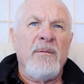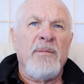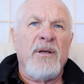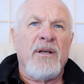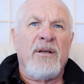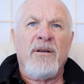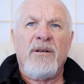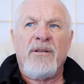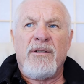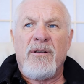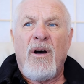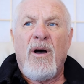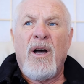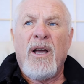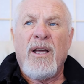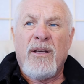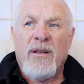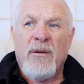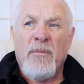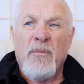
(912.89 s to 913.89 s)
because
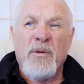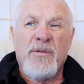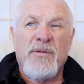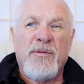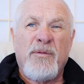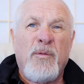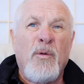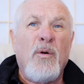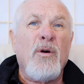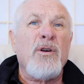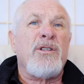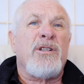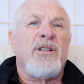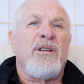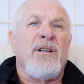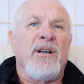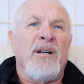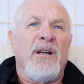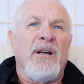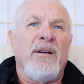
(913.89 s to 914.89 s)
I was
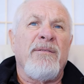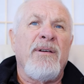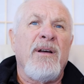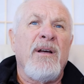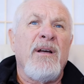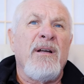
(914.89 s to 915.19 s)
fortunate enough